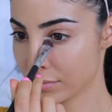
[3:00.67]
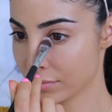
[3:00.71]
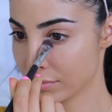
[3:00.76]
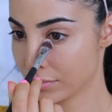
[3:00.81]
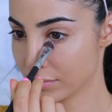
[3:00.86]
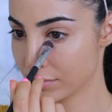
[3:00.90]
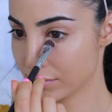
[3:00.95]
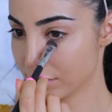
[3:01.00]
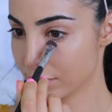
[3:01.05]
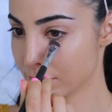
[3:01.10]

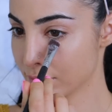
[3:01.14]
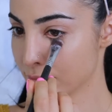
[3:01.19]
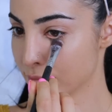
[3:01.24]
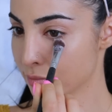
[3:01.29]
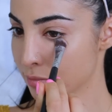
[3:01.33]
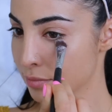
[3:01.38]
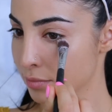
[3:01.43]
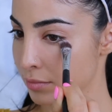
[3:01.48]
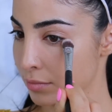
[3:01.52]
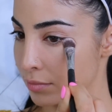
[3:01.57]
right
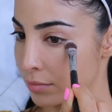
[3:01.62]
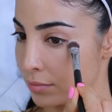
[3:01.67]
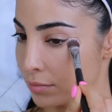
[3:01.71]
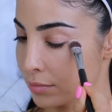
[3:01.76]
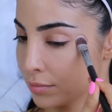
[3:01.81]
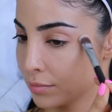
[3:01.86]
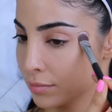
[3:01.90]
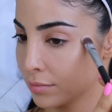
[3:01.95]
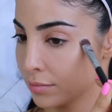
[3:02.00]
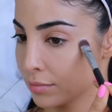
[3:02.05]
away. I'm going to
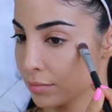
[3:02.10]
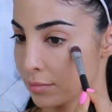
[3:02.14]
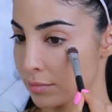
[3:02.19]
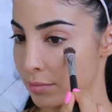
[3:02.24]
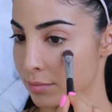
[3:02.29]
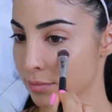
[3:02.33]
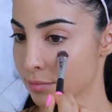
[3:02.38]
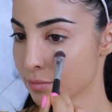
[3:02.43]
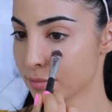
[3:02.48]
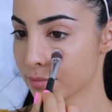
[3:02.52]
use
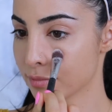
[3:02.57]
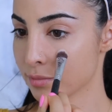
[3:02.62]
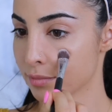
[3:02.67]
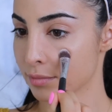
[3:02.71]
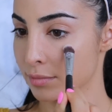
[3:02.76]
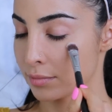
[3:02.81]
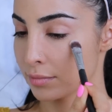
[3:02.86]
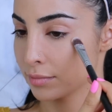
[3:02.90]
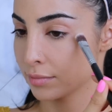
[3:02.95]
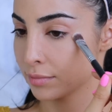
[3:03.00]
the
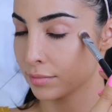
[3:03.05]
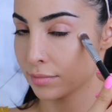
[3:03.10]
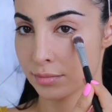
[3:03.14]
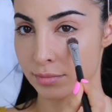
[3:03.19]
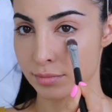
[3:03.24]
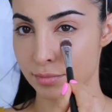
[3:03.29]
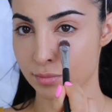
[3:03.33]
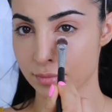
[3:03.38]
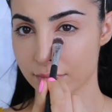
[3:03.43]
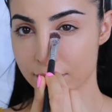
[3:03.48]
Stellar
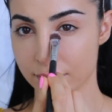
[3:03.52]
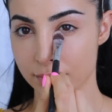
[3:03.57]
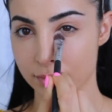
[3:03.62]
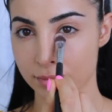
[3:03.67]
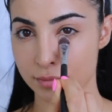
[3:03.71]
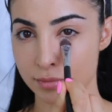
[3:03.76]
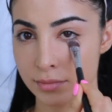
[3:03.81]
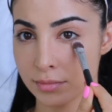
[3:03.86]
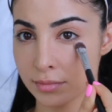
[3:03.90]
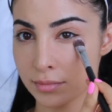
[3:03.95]
Haze setting
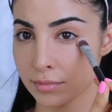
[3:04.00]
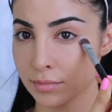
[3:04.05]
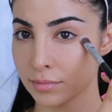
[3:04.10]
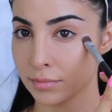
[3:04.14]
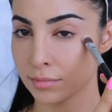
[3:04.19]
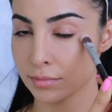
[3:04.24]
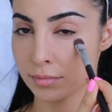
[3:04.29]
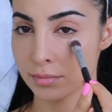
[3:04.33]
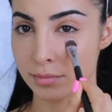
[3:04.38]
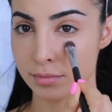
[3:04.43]
powder.
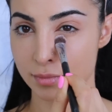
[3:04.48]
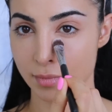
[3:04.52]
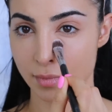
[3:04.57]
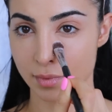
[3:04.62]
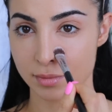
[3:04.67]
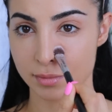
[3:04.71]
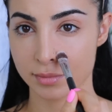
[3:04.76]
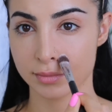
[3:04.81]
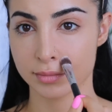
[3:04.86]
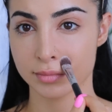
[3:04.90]
It's a pretty
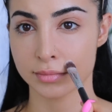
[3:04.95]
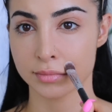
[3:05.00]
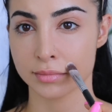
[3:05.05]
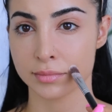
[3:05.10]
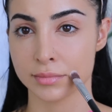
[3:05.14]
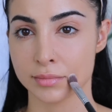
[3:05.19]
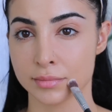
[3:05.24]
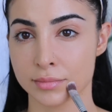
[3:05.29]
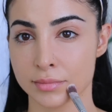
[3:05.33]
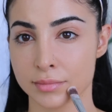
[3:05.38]
nice
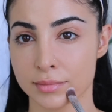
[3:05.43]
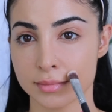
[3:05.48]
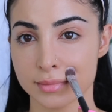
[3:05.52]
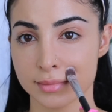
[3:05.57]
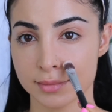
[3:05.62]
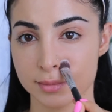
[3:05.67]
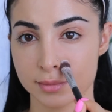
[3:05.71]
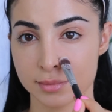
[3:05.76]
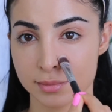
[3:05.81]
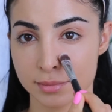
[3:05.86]
silky
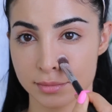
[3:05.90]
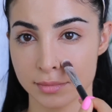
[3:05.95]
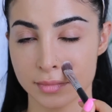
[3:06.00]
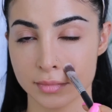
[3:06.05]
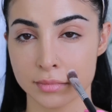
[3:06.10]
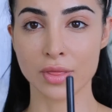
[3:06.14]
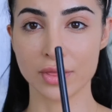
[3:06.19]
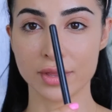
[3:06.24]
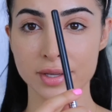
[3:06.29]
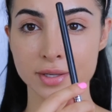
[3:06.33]
finish.
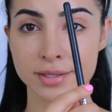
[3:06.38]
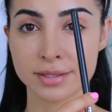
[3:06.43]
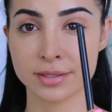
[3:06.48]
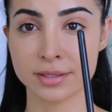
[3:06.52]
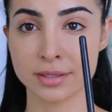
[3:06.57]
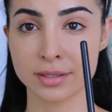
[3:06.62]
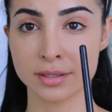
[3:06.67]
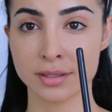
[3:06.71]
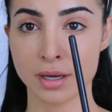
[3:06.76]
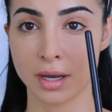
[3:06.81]

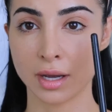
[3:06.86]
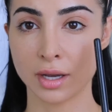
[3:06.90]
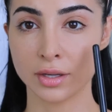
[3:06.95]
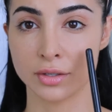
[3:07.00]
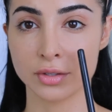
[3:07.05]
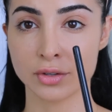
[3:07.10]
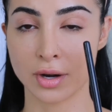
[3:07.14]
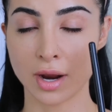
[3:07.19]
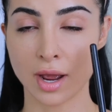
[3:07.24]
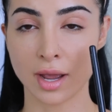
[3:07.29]
This
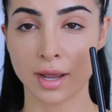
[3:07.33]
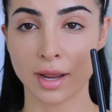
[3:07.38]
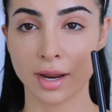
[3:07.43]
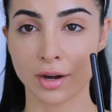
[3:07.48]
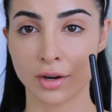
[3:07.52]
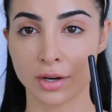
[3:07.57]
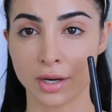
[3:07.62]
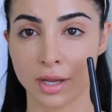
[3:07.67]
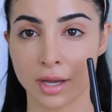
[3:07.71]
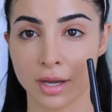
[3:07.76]
under eye
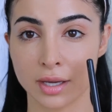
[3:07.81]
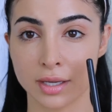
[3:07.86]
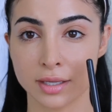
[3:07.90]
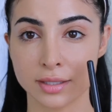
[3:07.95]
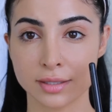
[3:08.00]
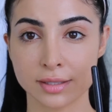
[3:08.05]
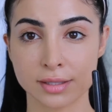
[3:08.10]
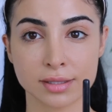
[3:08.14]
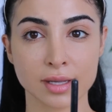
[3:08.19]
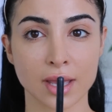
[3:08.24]
area
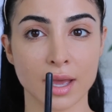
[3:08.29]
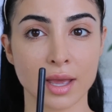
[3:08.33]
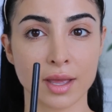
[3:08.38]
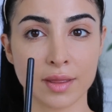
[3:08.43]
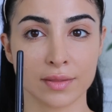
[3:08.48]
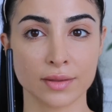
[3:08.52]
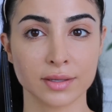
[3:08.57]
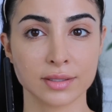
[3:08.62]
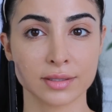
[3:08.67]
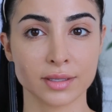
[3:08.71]
is set
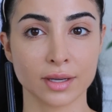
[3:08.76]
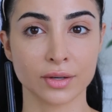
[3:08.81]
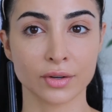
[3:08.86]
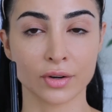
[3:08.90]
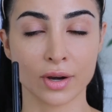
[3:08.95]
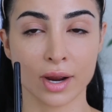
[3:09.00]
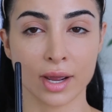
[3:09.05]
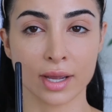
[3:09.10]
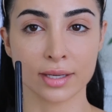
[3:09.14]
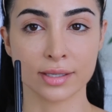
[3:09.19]
and this
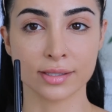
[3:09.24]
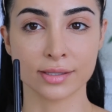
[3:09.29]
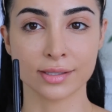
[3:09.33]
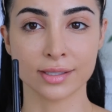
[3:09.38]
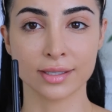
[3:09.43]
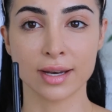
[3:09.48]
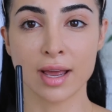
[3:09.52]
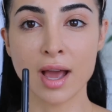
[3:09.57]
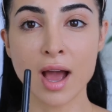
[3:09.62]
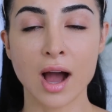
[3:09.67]
under eye
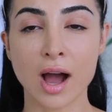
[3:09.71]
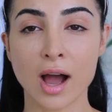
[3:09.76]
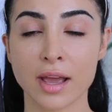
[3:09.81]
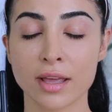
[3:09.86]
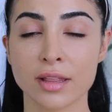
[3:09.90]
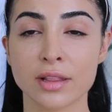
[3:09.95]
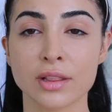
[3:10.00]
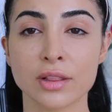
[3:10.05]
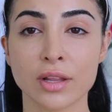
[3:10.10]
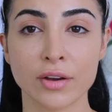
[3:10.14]
isn't.
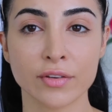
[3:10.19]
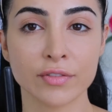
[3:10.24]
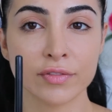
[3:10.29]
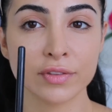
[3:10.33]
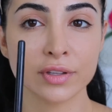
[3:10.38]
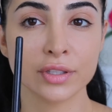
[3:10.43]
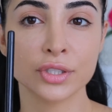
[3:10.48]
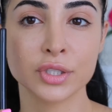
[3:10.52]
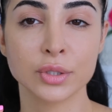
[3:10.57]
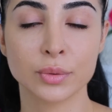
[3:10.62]
I
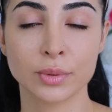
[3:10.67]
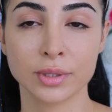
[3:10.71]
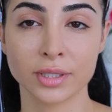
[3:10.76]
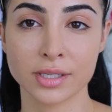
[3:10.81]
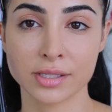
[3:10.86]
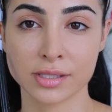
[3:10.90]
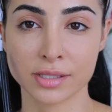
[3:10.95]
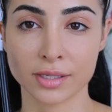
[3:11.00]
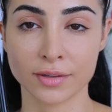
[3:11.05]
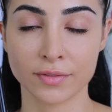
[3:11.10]
love the
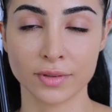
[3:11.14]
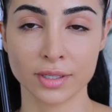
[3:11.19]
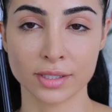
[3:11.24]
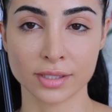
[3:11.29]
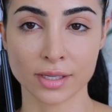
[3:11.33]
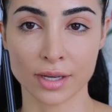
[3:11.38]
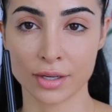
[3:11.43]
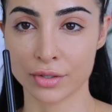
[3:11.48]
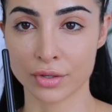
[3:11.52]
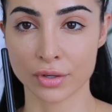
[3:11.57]
dewiness of
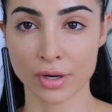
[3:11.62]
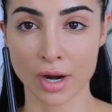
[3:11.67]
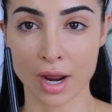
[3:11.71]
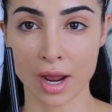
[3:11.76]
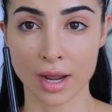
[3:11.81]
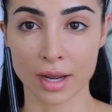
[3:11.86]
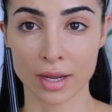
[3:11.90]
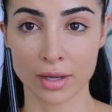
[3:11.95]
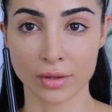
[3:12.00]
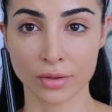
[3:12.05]
this under
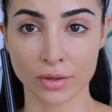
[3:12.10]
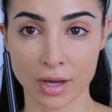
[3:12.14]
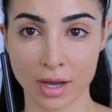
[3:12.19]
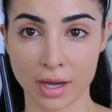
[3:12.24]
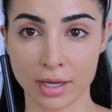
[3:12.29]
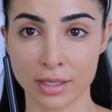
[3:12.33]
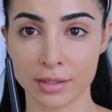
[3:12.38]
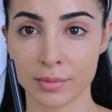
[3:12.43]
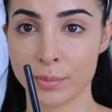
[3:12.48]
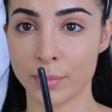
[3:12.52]
eye a
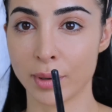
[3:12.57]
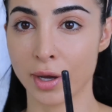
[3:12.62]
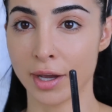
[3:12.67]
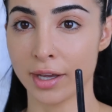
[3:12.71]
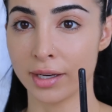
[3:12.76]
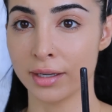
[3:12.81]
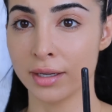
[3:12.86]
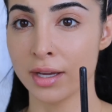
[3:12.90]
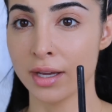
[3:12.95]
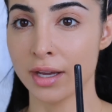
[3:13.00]
lot,
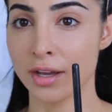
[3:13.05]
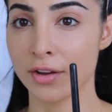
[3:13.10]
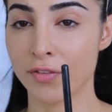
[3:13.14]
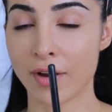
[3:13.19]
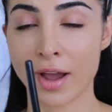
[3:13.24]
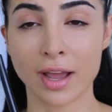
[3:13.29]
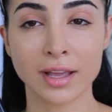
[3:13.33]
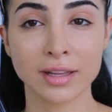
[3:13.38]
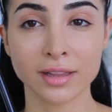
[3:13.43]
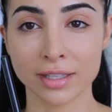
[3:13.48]
but
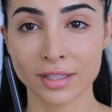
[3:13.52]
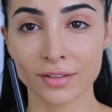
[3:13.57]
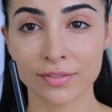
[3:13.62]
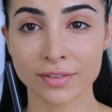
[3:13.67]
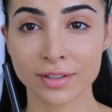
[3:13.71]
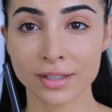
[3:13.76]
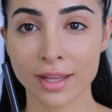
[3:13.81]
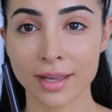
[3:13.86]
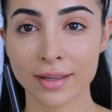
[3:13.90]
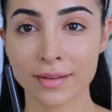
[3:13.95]
if I
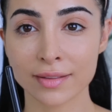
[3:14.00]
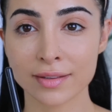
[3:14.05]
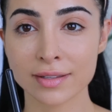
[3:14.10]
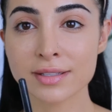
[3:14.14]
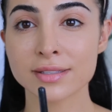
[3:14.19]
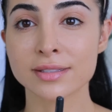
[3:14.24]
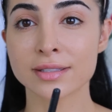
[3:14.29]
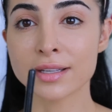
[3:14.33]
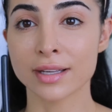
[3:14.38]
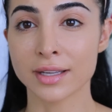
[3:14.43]
leave it like
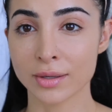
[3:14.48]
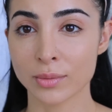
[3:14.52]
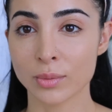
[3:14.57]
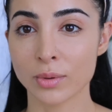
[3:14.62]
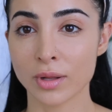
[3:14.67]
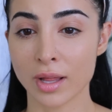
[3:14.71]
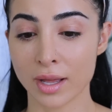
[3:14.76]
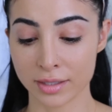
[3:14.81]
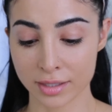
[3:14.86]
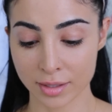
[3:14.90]
this, it
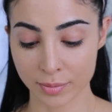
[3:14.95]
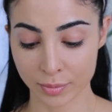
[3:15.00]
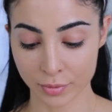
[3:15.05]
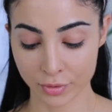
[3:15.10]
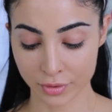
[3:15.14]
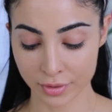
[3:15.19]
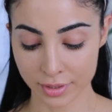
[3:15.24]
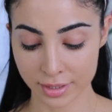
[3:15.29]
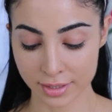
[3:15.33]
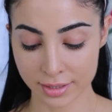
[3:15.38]
will end up
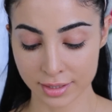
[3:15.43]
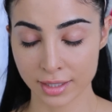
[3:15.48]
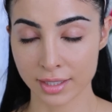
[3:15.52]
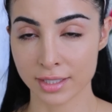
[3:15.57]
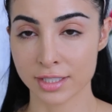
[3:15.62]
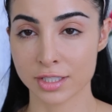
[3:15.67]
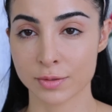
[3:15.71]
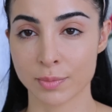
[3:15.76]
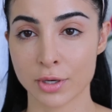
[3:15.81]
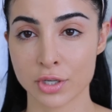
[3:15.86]

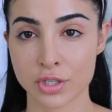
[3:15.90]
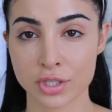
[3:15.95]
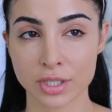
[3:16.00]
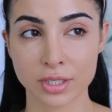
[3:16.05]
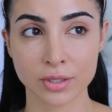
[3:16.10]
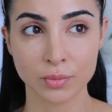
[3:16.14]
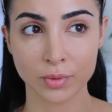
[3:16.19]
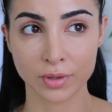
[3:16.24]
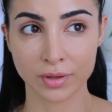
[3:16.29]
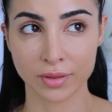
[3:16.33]
creasing,
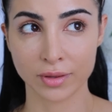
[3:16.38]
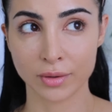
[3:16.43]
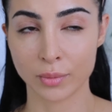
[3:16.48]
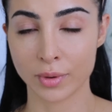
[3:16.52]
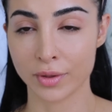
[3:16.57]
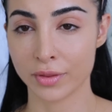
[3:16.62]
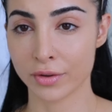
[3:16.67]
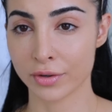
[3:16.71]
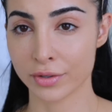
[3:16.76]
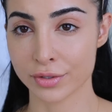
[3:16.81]
especially when the
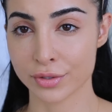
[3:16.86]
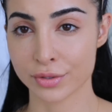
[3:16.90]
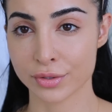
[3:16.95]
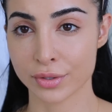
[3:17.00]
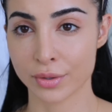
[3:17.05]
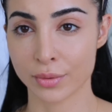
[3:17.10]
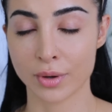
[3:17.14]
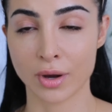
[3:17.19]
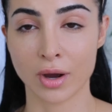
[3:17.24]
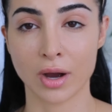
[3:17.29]
weather is
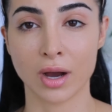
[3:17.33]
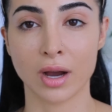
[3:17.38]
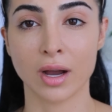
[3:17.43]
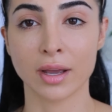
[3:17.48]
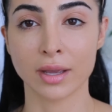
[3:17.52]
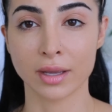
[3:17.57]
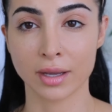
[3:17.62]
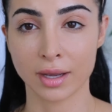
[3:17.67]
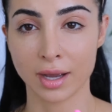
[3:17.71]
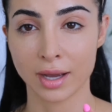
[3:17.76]
so
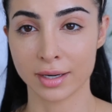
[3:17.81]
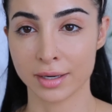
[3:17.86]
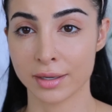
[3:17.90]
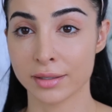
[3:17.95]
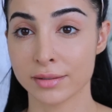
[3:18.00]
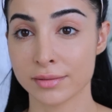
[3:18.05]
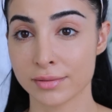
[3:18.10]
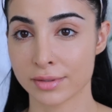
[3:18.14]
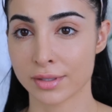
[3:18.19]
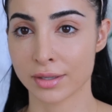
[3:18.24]
hot. It kind
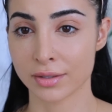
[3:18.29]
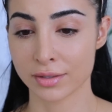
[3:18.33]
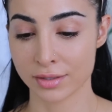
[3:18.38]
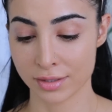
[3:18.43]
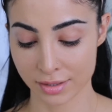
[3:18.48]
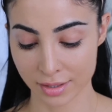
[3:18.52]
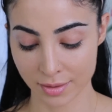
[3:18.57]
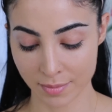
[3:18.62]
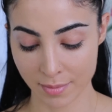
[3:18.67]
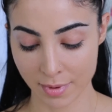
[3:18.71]
of
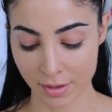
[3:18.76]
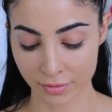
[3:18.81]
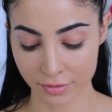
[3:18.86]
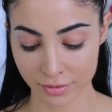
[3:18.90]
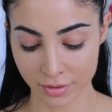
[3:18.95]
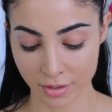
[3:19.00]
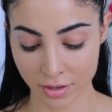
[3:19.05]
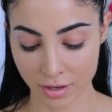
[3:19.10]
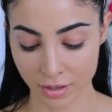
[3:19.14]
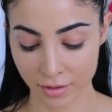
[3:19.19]
starts to
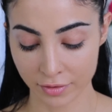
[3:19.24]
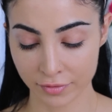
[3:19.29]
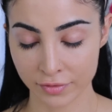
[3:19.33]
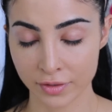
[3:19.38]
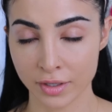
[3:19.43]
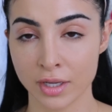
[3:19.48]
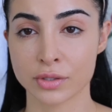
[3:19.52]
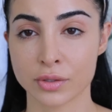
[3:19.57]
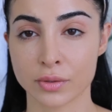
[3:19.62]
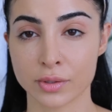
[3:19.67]
melt off.
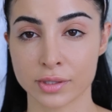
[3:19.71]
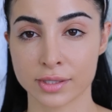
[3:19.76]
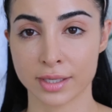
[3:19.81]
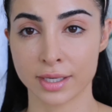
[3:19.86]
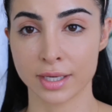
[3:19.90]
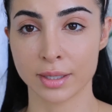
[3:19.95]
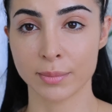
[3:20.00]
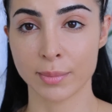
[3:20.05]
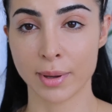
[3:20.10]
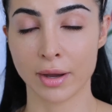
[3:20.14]
So a
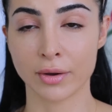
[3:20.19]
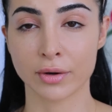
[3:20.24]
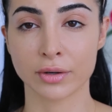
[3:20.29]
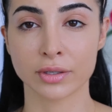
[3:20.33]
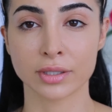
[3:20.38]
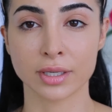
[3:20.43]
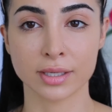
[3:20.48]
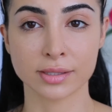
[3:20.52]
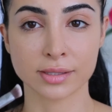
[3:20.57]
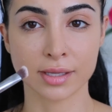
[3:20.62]
setting
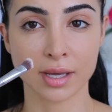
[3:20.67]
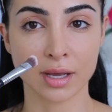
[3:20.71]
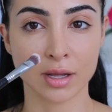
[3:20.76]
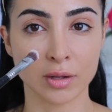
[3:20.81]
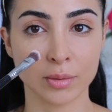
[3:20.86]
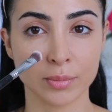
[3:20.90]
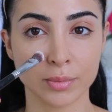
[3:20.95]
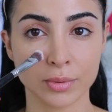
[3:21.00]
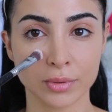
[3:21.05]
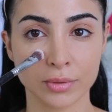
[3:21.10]
powder does
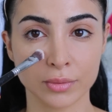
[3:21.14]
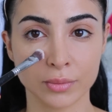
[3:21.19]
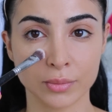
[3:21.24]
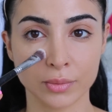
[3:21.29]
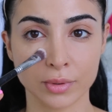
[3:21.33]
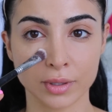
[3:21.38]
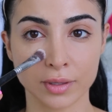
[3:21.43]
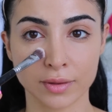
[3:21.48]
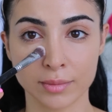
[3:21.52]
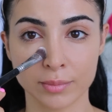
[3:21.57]
help
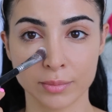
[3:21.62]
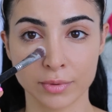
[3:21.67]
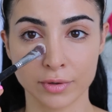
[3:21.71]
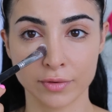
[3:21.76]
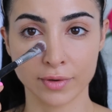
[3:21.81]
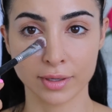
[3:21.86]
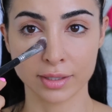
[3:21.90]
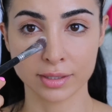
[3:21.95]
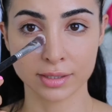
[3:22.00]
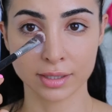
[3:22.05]
with
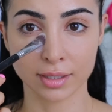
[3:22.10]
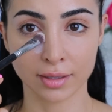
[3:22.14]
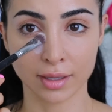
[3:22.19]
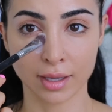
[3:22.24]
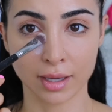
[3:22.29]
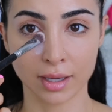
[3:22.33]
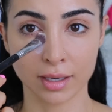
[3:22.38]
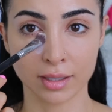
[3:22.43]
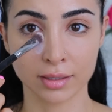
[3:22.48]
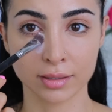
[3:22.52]
preventing
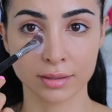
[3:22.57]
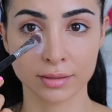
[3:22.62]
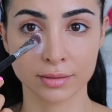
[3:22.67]
that.